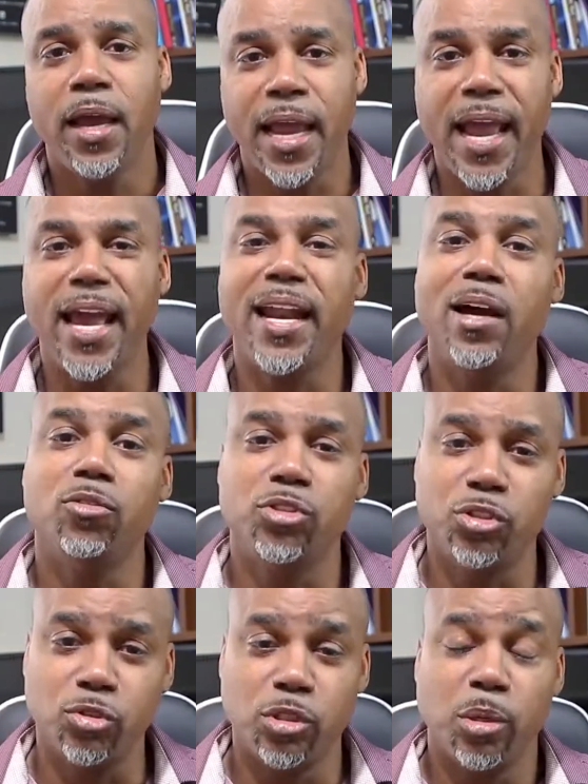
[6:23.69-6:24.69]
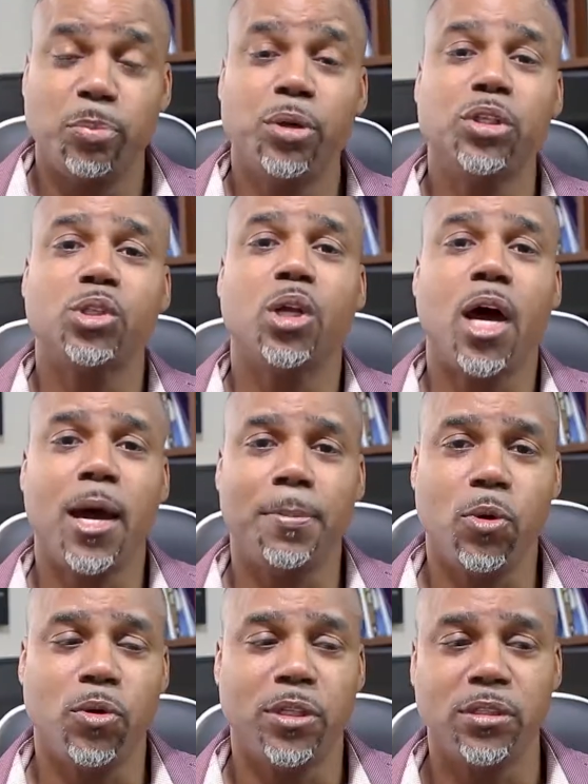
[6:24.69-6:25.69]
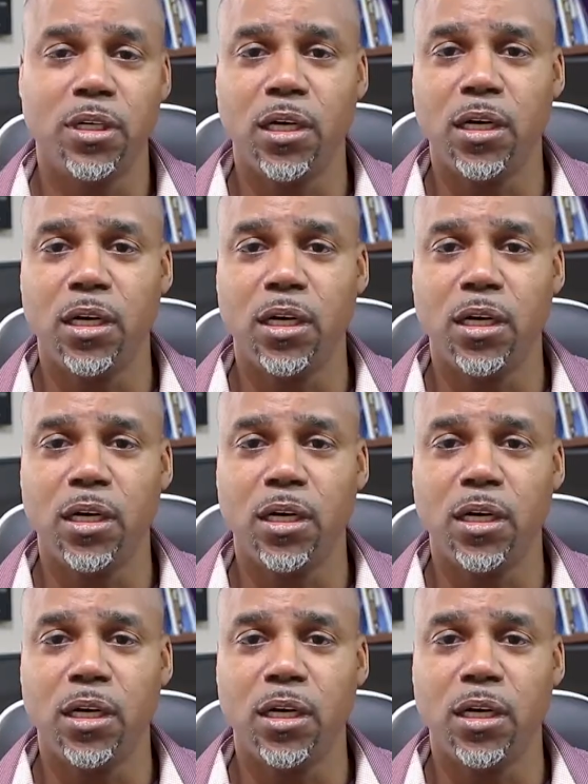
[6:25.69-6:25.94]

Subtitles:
And I was using a push lawnmower